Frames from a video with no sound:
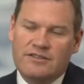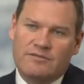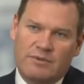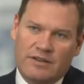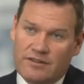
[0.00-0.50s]

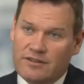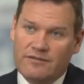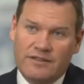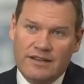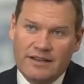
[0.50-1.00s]
just because
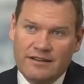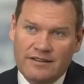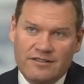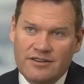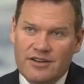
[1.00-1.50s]
of the
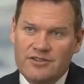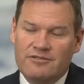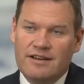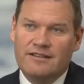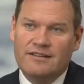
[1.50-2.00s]
exchange
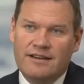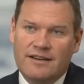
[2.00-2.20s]
rate.